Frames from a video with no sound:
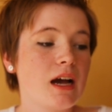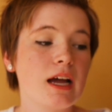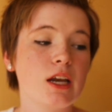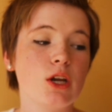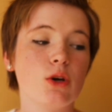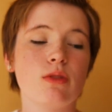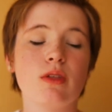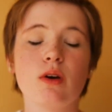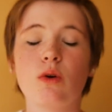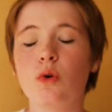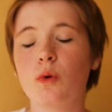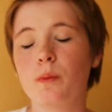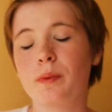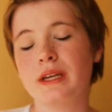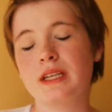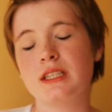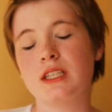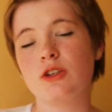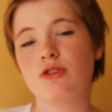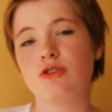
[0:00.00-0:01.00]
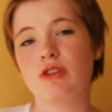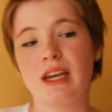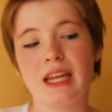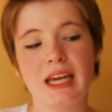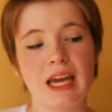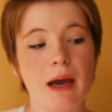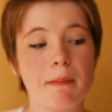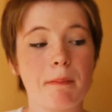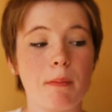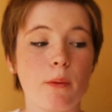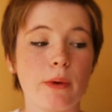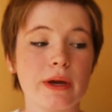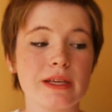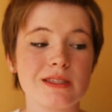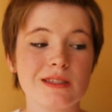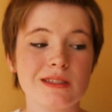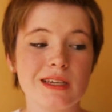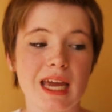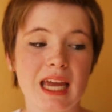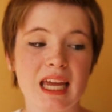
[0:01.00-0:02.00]
know that Aubrey is usually a
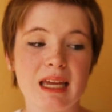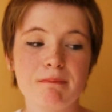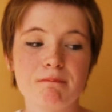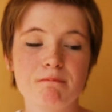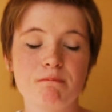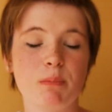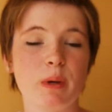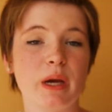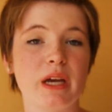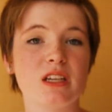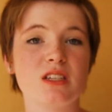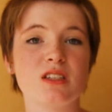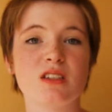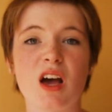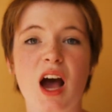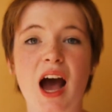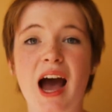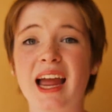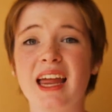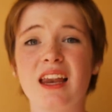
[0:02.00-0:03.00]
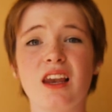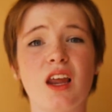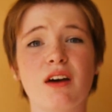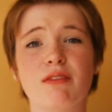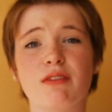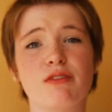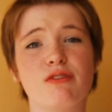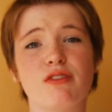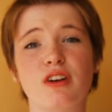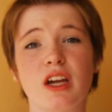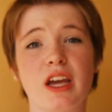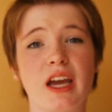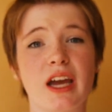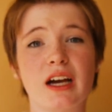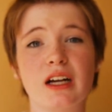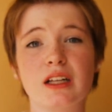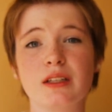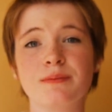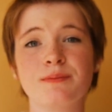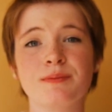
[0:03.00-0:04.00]
boy's name, but I love it for a
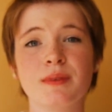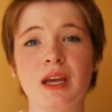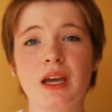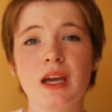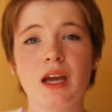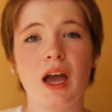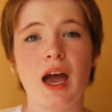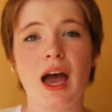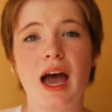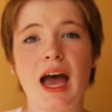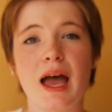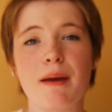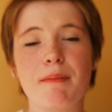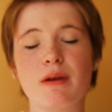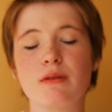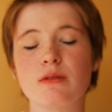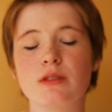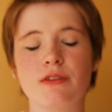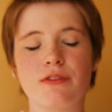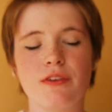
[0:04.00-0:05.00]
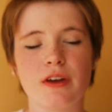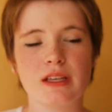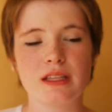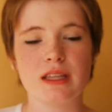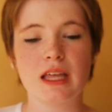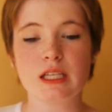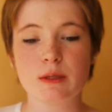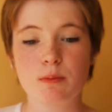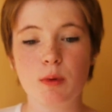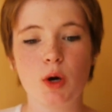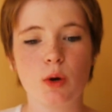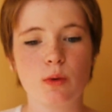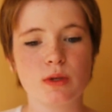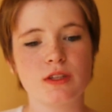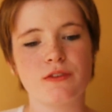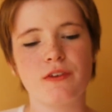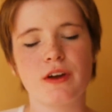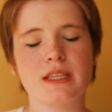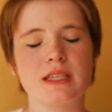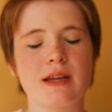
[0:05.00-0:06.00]
girl. This book
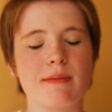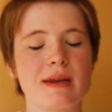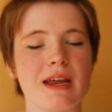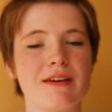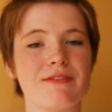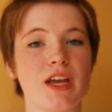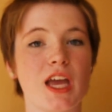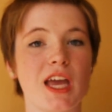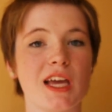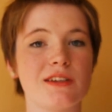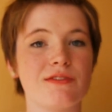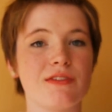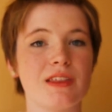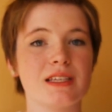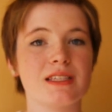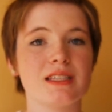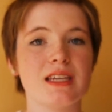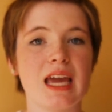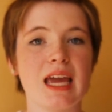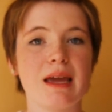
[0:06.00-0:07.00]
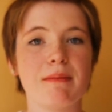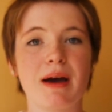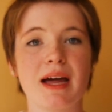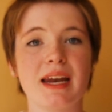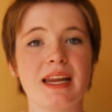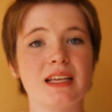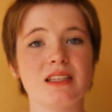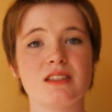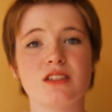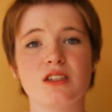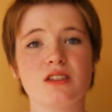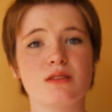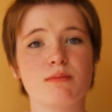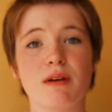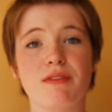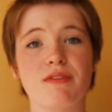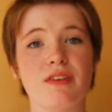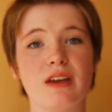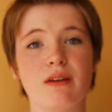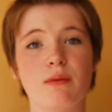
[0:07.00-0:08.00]
was the first time I'd ever heard of this name, and it's just
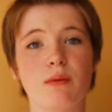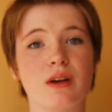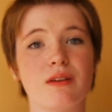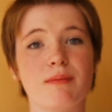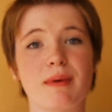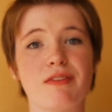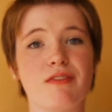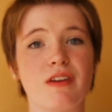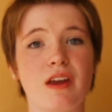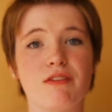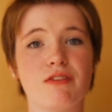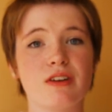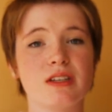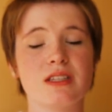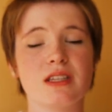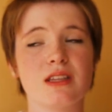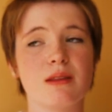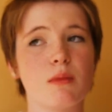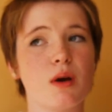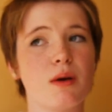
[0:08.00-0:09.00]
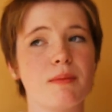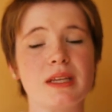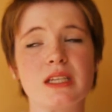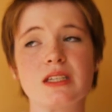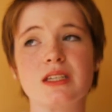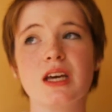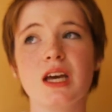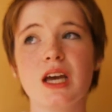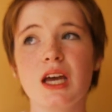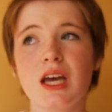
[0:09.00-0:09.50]
one of my favourites at the moment.